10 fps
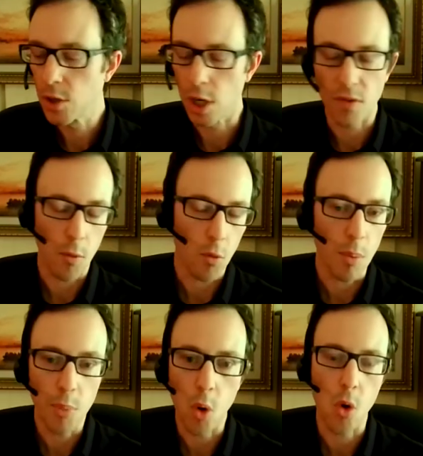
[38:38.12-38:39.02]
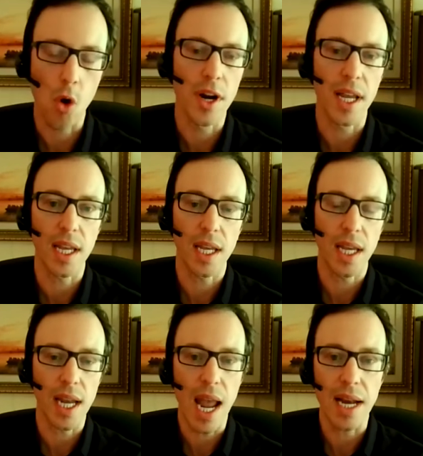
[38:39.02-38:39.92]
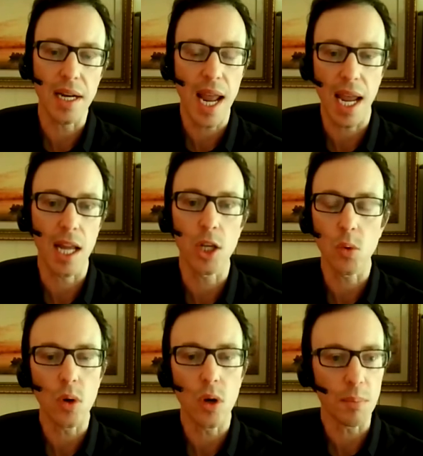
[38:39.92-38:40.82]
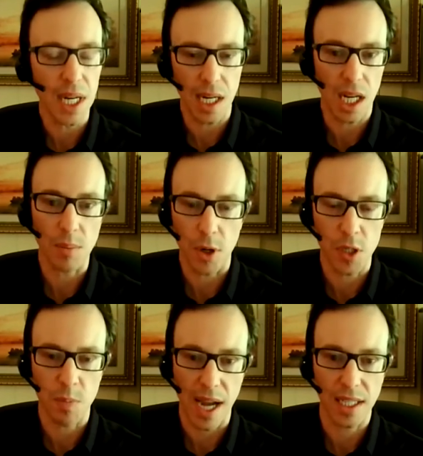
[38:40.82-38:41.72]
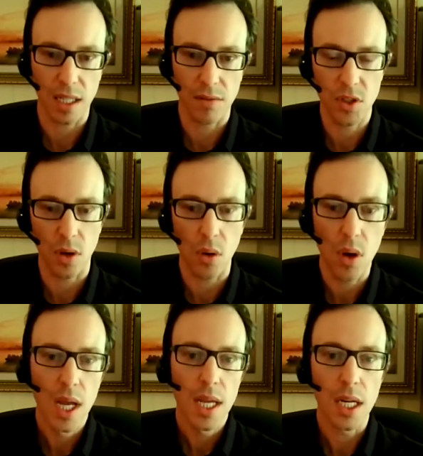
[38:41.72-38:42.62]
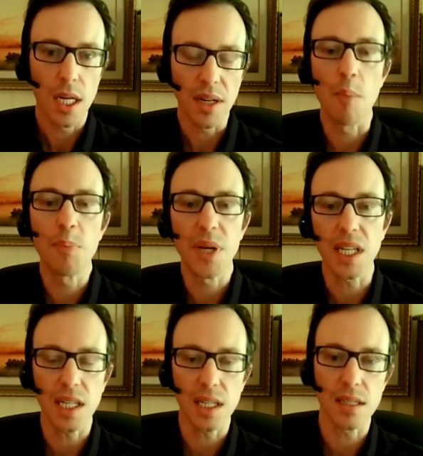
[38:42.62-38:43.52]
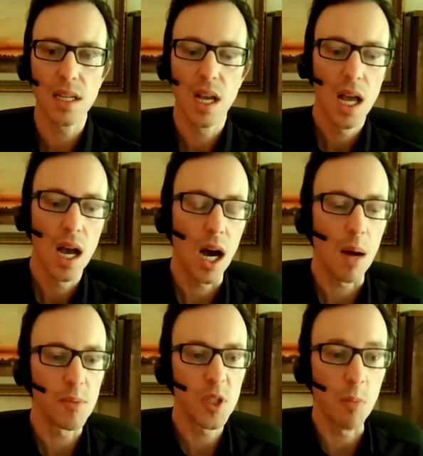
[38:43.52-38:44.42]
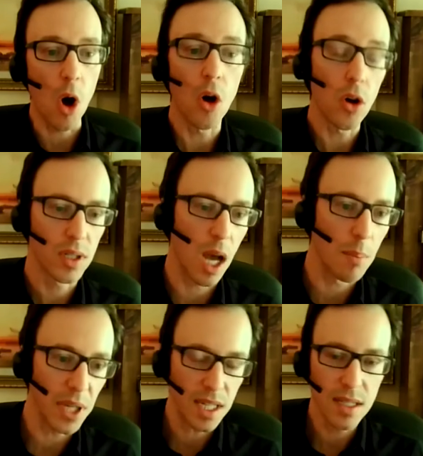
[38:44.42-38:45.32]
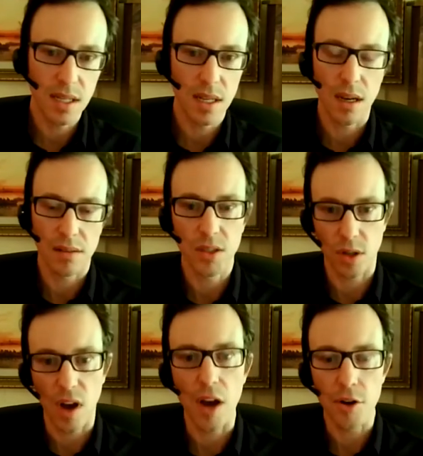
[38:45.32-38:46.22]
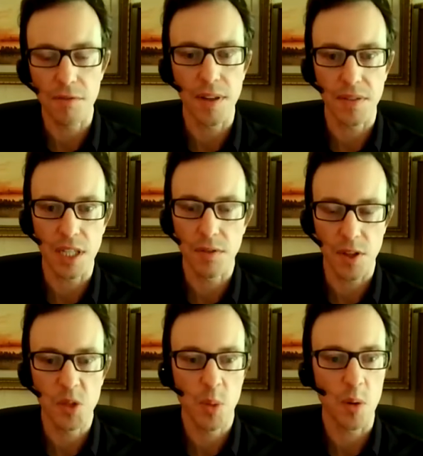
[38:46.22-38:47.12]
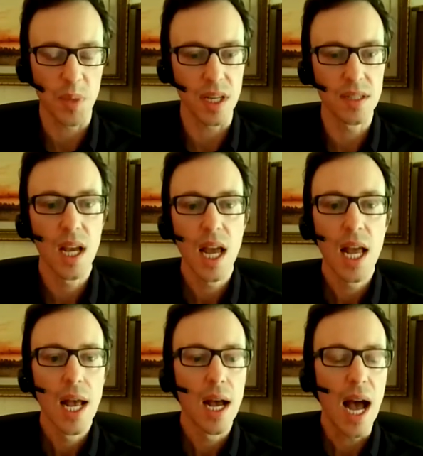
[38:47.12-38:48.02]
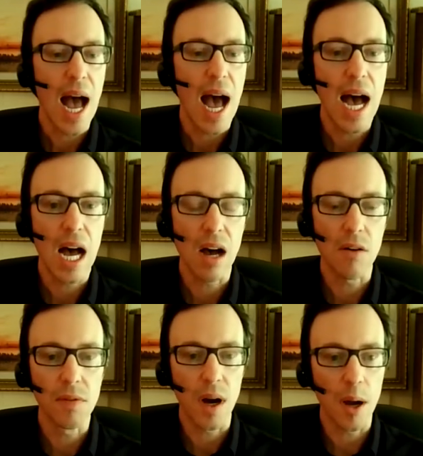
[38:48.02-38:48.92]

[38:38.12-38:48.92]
sort of a reporting and an annual meeting perspective. So, companies, small companies, like sort of under 50 for this purpose, have